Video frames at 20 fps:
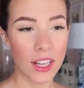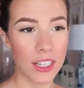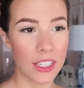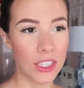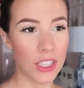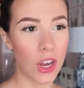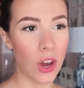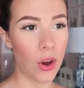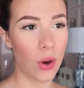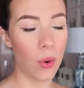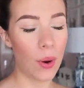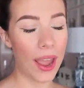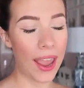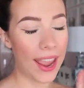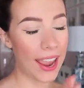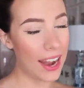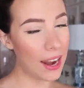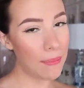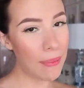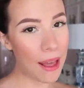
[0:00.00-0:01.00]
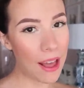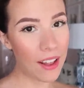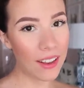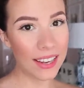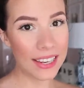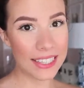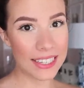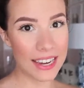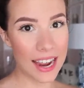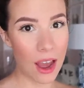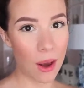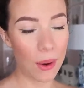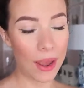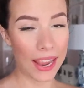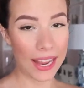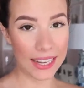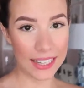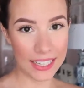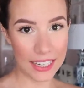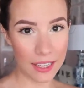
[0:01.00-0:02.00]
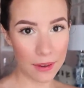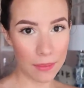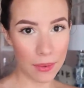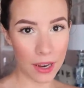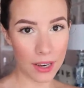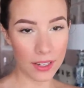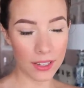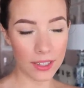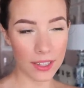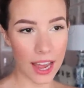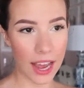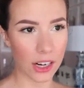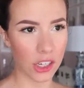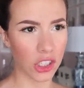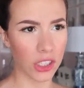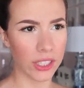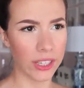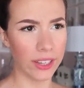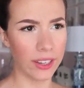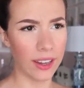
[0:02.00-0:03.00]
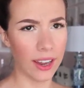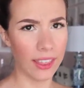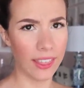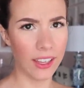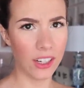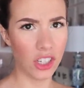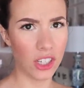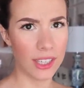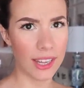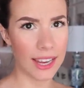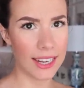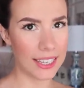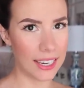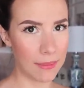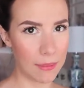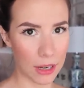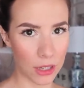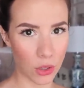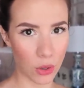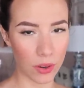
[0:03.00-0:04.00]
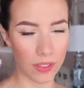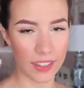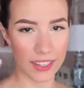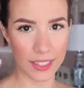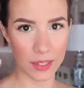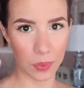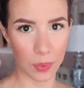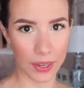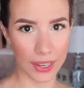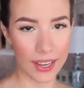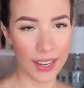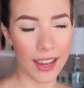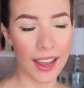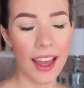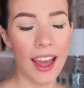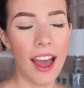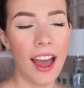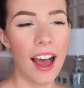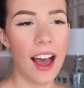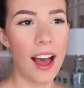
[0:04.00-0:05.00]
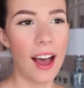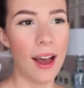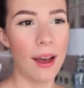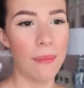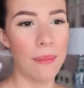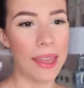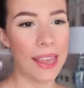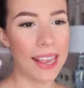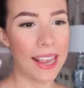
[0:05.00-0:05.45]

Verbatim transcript: So Annabelle is now 18 months, actually I think she's 18 months old this week. Um,